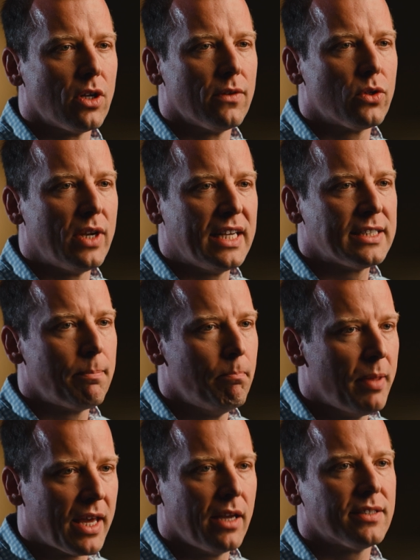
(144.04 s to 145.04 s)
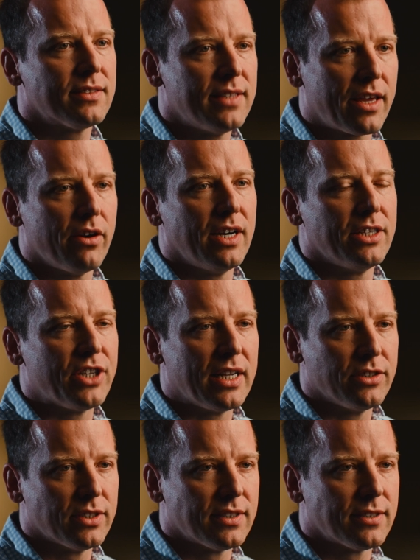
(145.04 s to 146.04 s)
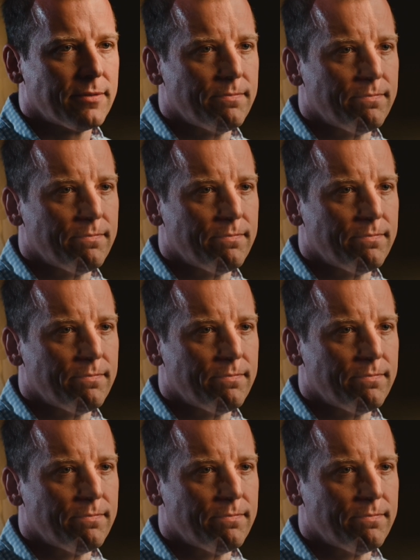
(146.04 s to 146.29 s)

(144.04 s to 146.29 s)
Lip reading: solve today's biggest security challenges.